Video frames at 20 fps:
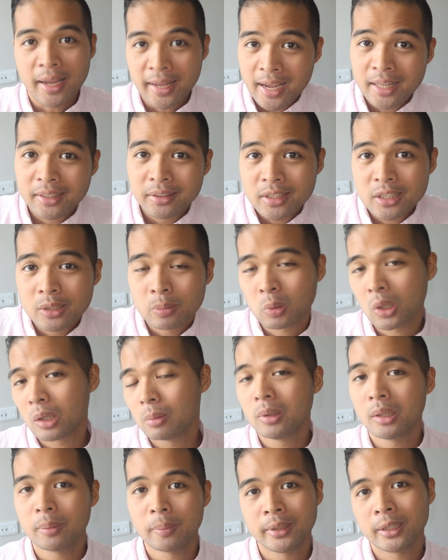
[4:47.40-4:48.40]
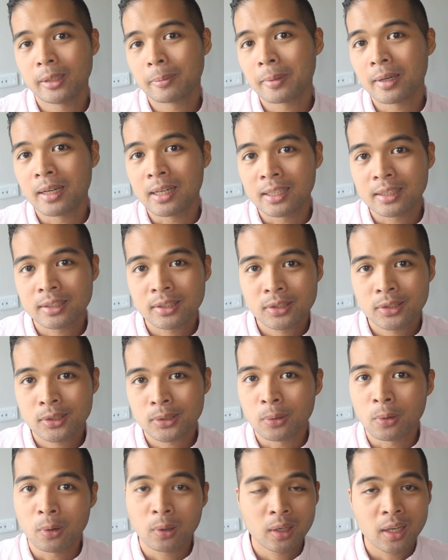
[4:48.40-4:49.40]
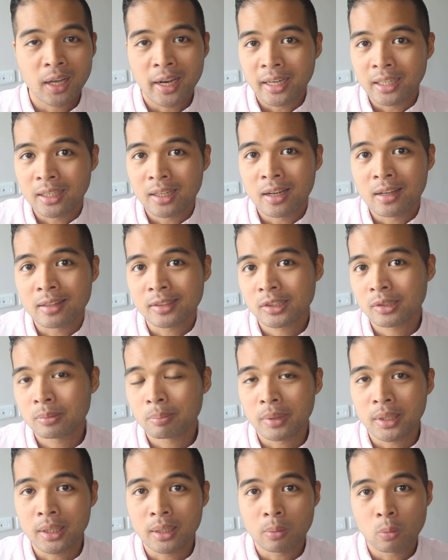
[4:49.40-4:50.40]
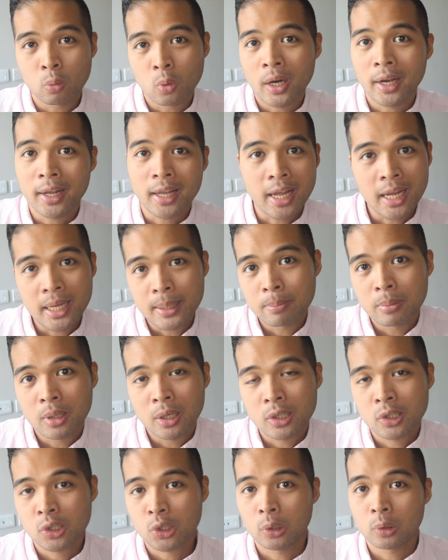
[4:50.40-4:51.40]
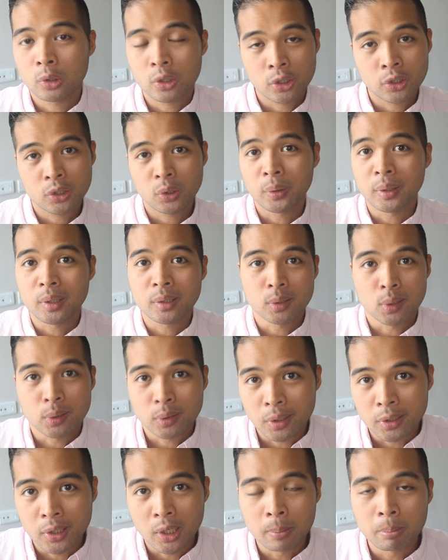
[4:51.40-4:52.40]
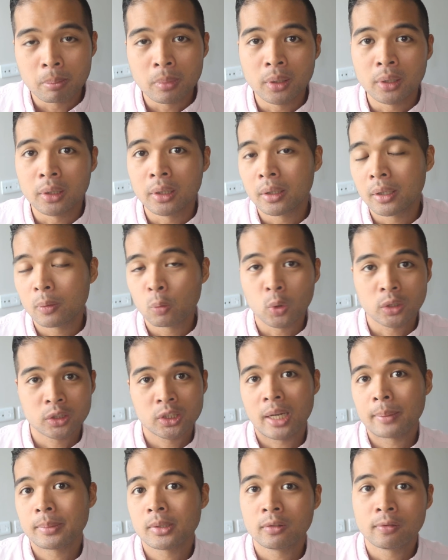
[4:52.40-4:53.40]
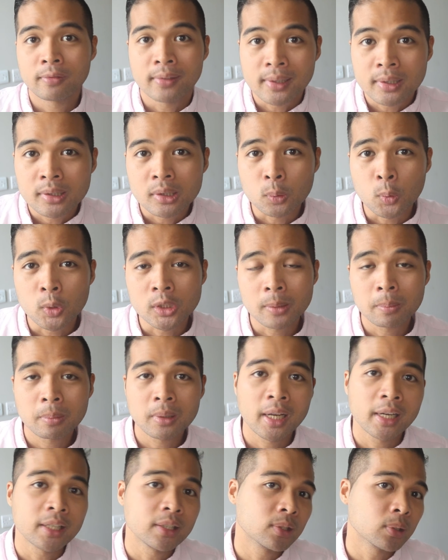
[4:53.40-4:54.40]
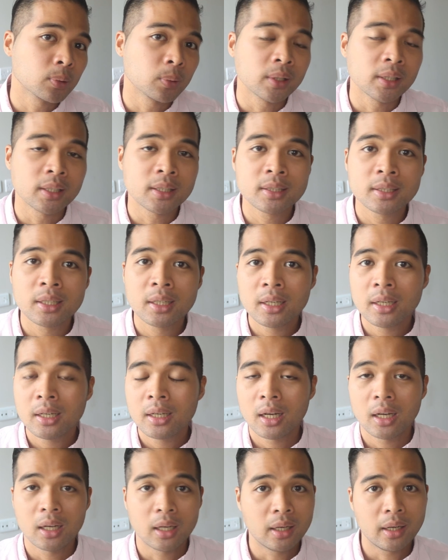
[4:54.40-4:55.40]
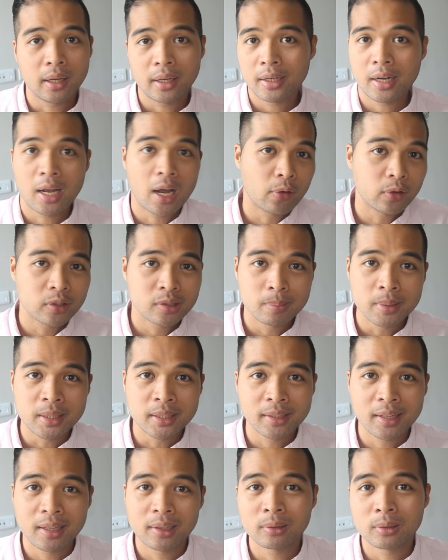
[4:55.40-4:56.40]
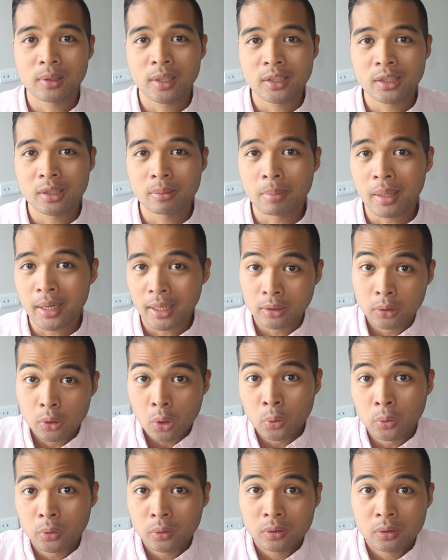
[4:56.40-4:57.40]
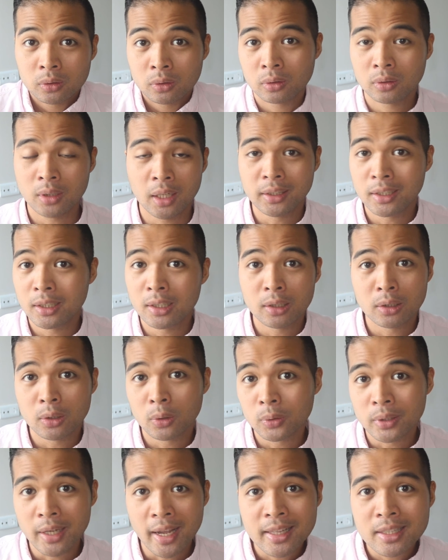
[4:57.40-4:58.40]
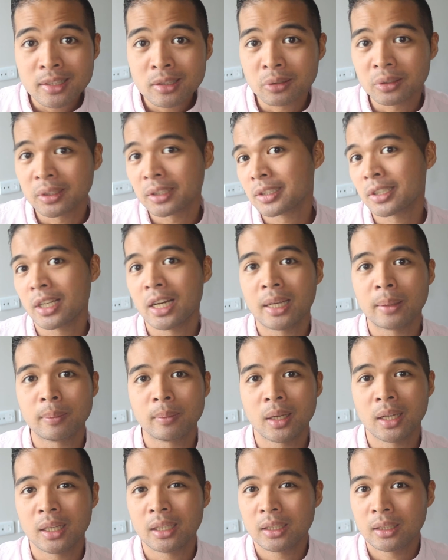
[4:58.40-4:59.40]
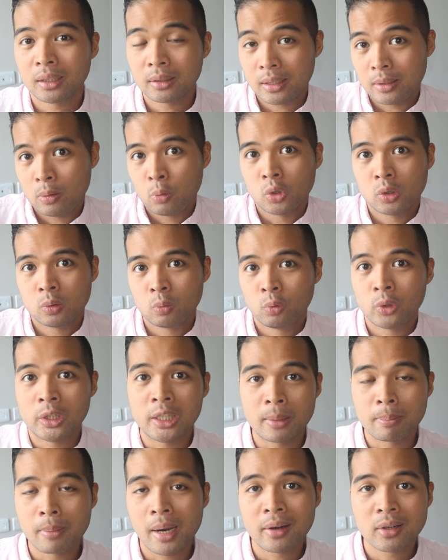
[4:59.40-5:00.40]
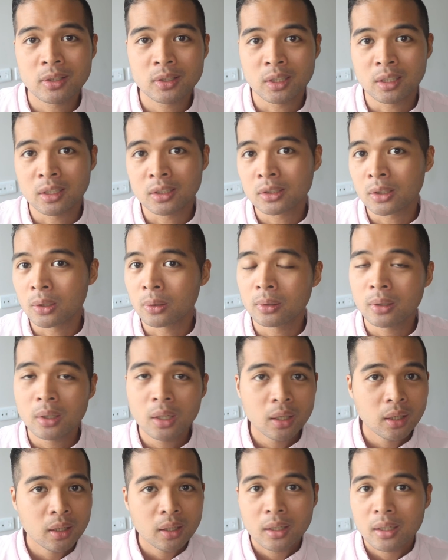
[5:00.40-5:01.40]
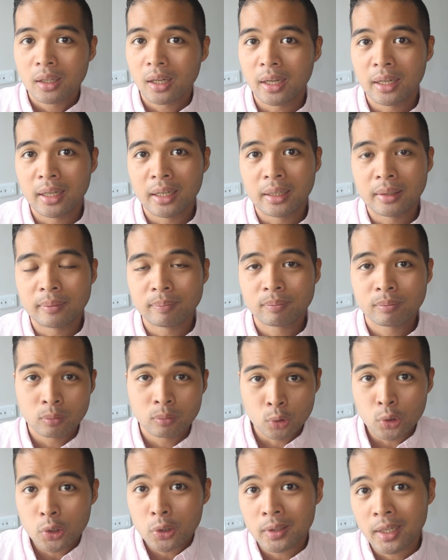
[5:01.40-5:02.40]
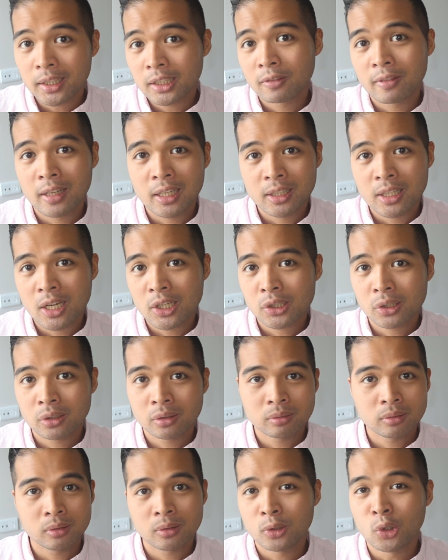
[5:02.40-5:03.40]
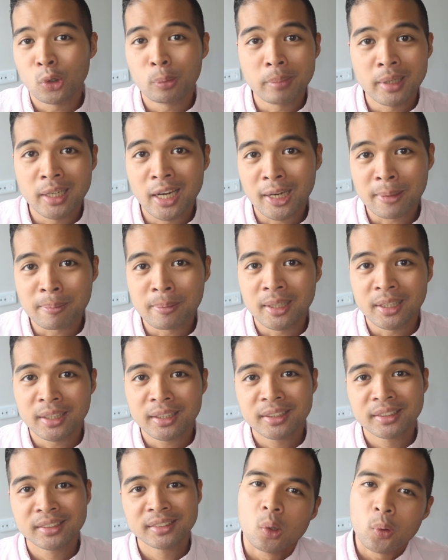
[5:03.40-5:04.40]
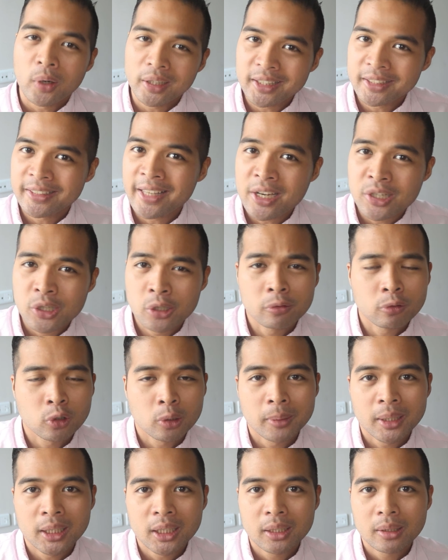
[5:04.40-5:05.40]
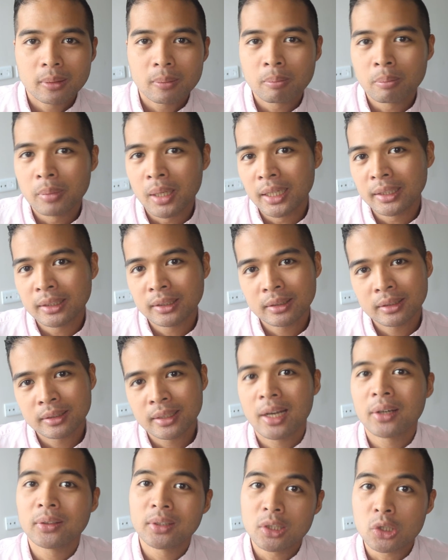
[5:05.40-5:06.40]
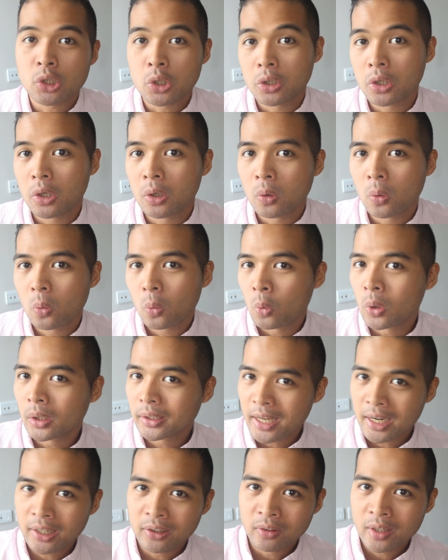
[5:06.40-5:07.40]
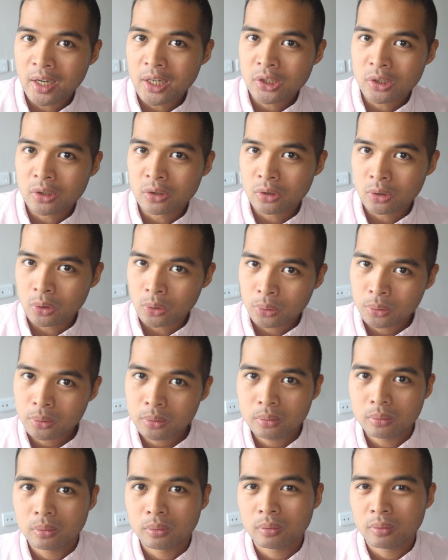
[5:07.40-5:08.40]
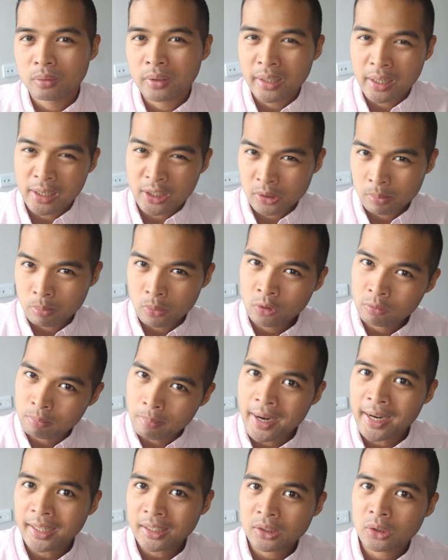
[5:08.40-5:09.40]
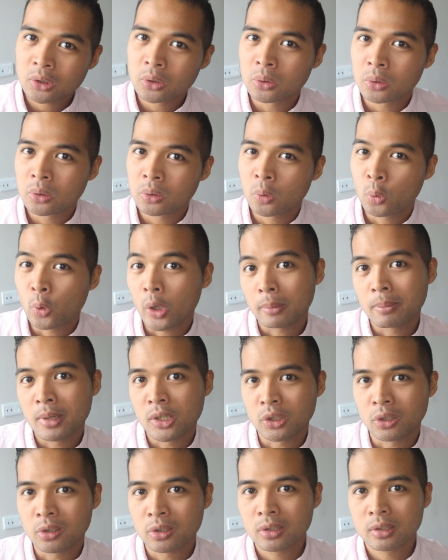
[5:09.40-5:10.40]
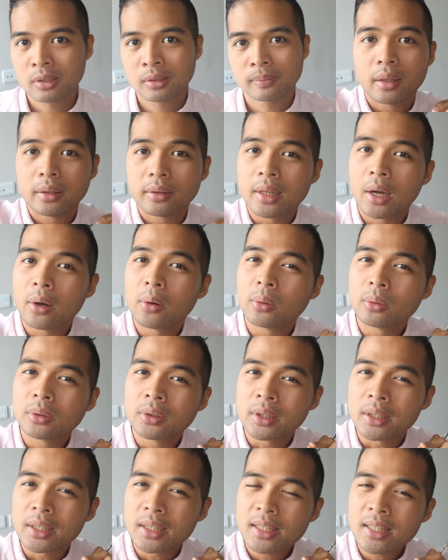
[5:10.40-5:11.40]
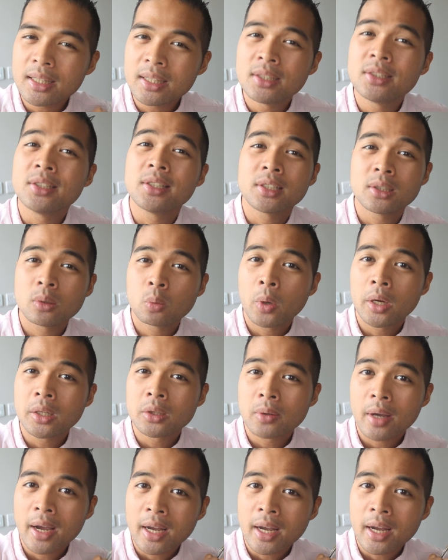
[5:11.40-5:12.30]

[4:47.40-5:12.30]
I had this problem in the past, so a client asked me why a bar chart is showing a certain number, what types of filter was applied to it, uh, and how it's being calculated, but I don't, I didn't know the answer at the time, and it, it was really embarrassing. So, uh, do your data validation, don't be like me. Quite a tangent for me, but now that you know what aggregations do, let's move back to quick measures. Now, the easiest way to